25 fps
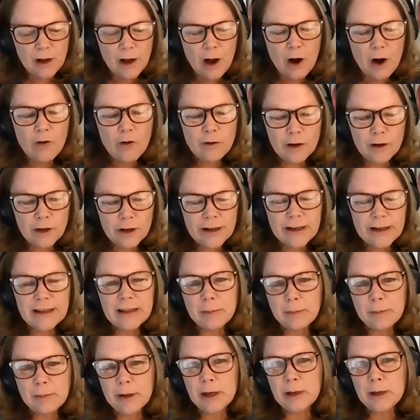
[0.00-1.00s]

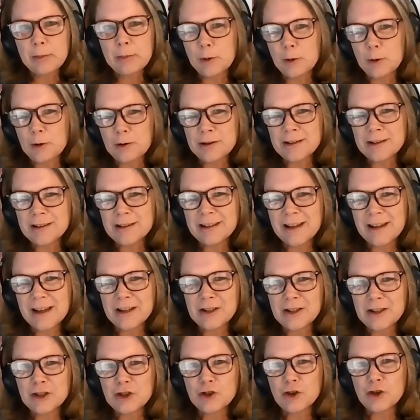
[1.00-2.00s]
overlooking the people
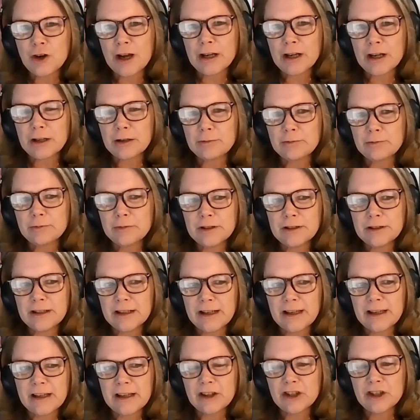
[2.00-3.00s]
and just trying to
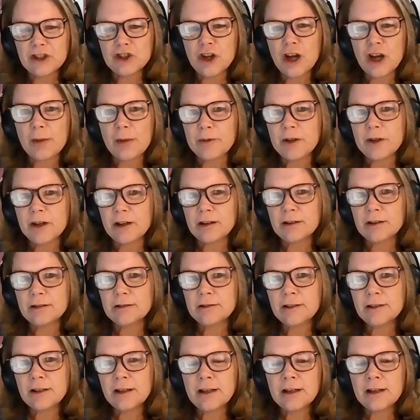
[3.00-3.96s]
to get the job done.